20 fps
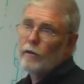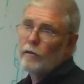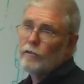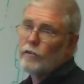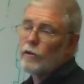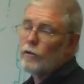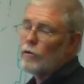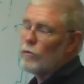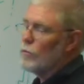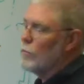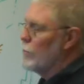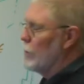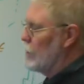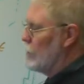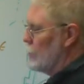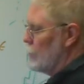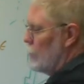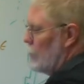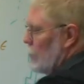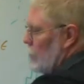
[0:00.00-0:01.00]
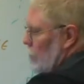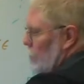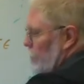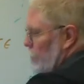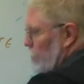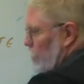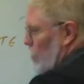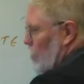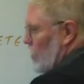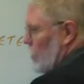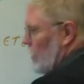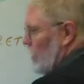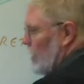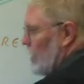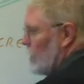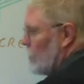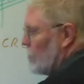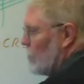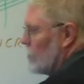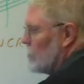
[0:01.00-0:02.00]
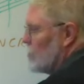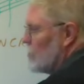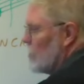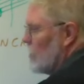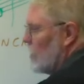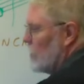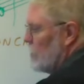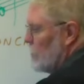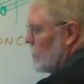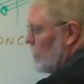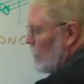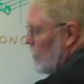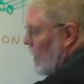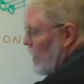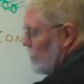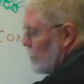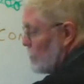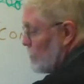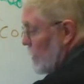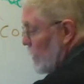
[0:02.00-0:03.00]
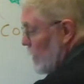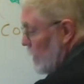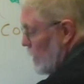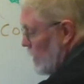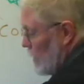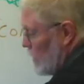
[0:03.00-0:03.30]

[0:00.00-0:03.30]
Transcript: So you because you can put it together on site, you don't have as many.